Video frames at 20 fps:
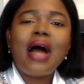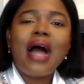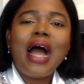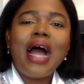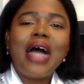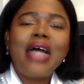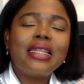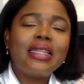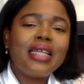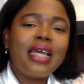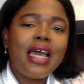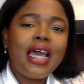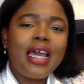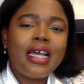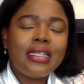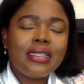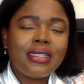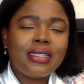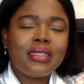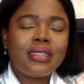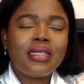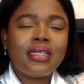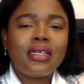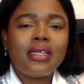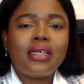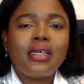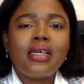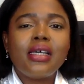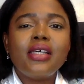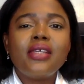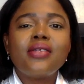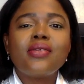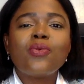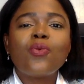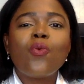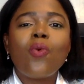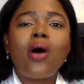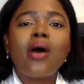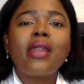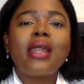and the entity is
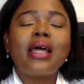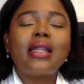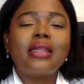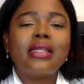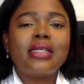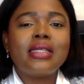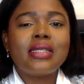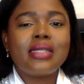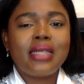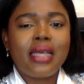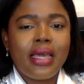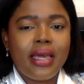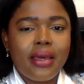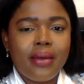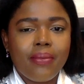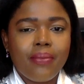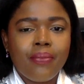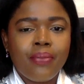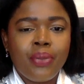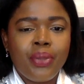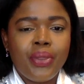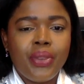one and the same.